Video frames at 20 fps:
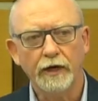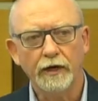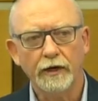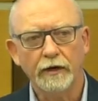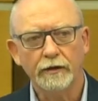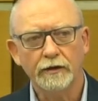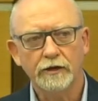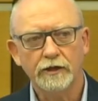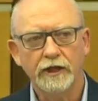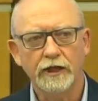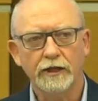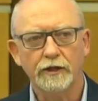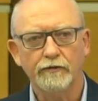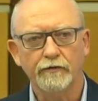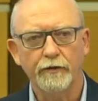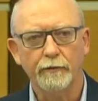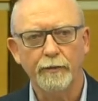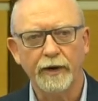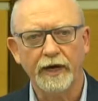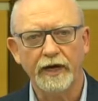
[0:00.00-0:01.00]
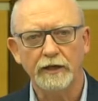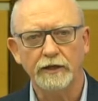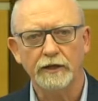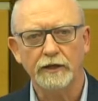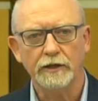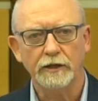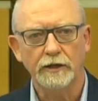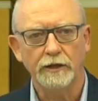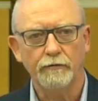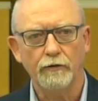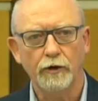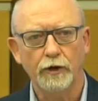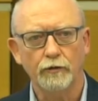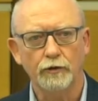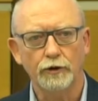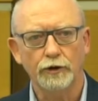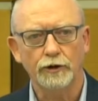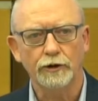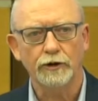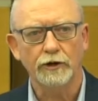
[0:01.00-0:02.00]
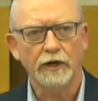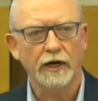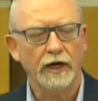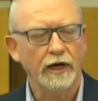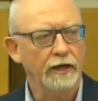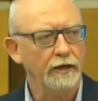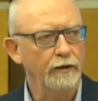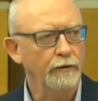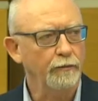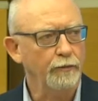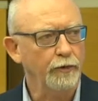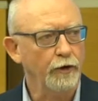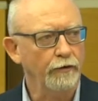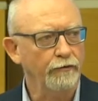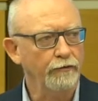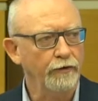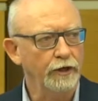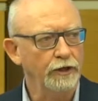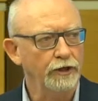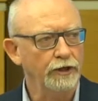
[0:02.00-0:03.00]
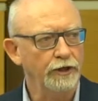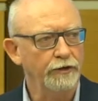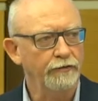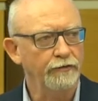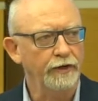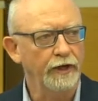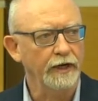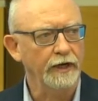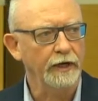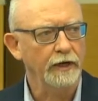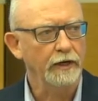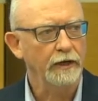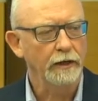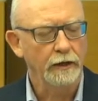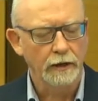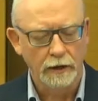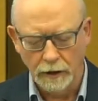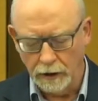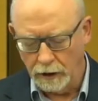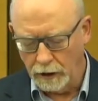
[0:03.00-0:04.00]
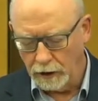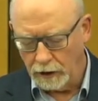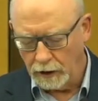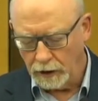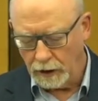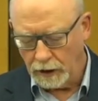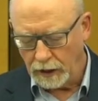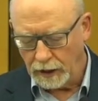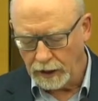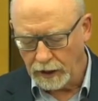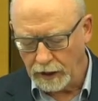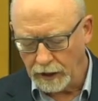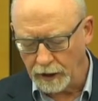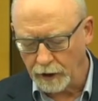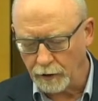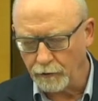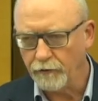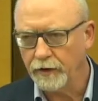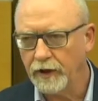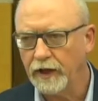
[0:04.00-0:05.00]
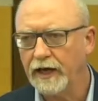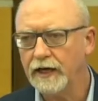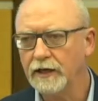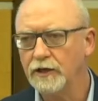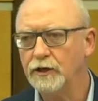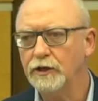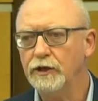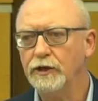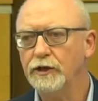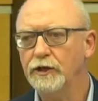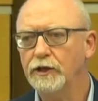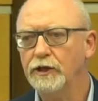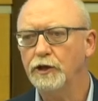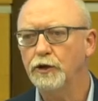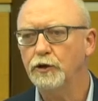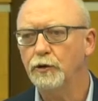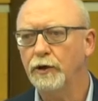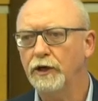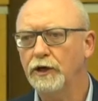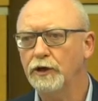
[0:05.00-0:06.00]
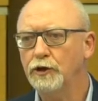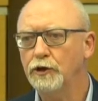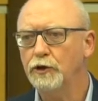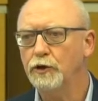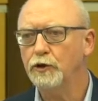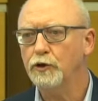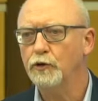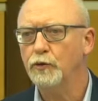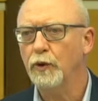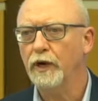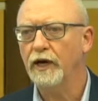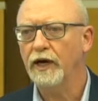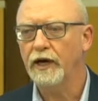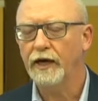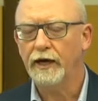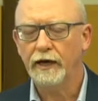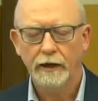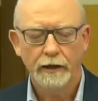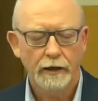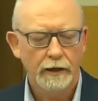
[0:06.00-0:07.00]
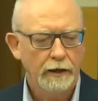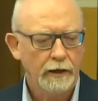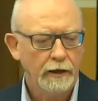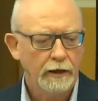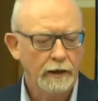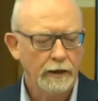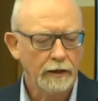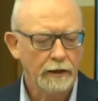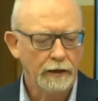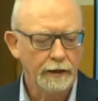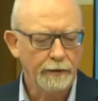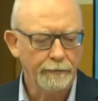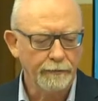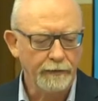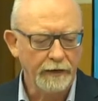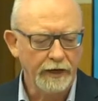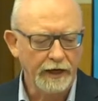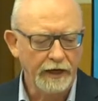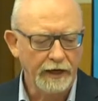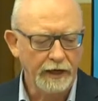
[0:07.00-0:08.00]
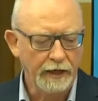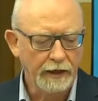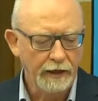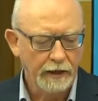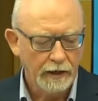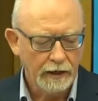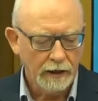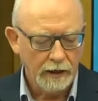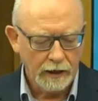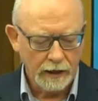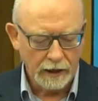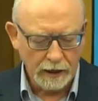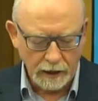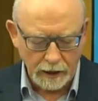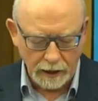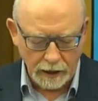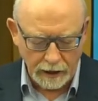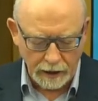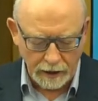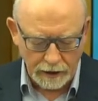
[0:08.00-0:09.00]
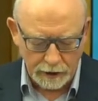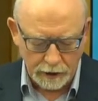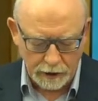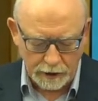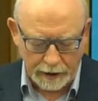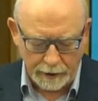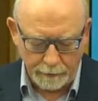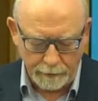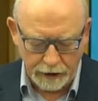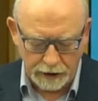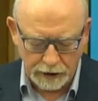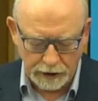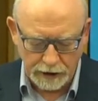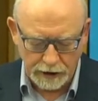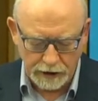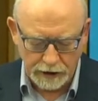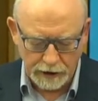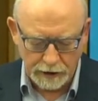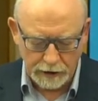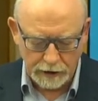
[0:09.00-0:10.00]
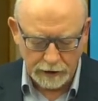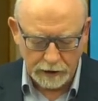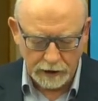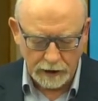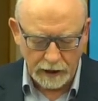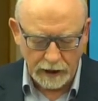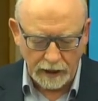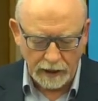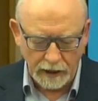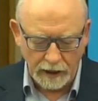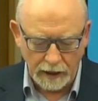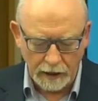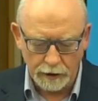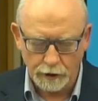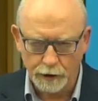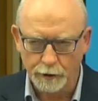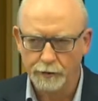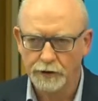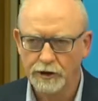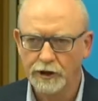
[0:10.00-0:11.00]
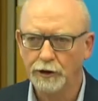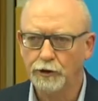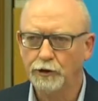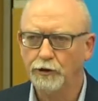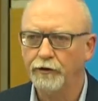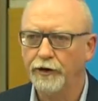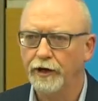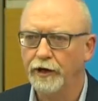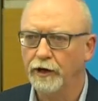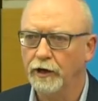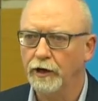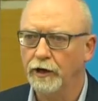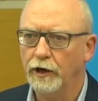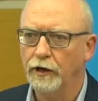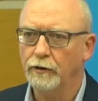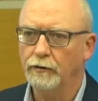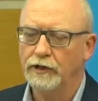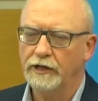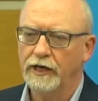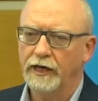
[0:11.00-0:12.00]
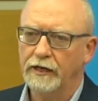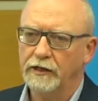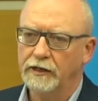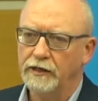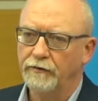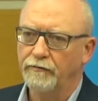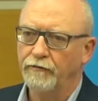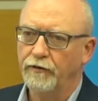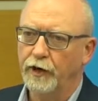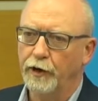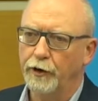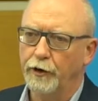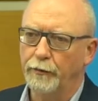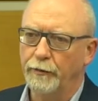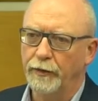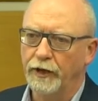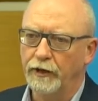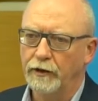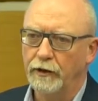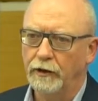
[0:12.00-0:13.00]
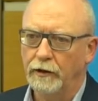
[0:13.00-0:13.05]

stands for base erosion and profit shifting. And it relates to situations where a company establishes a subsidiary in a low tax environment